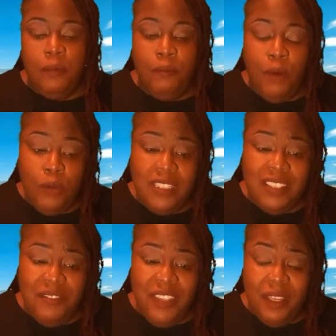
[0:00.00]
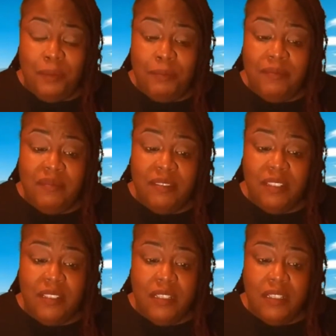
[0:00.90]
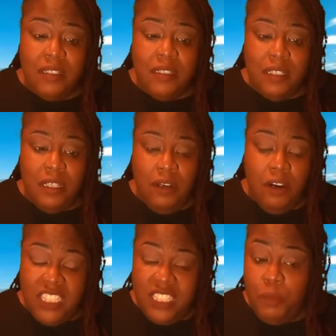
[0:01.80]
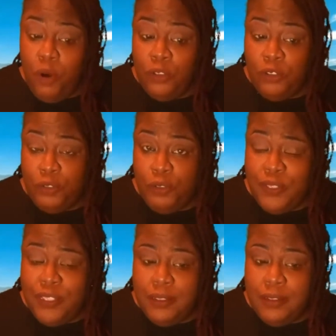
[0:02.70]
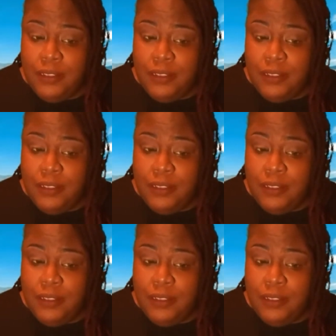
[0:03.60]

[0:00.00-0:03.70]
Most of them are smaller groups.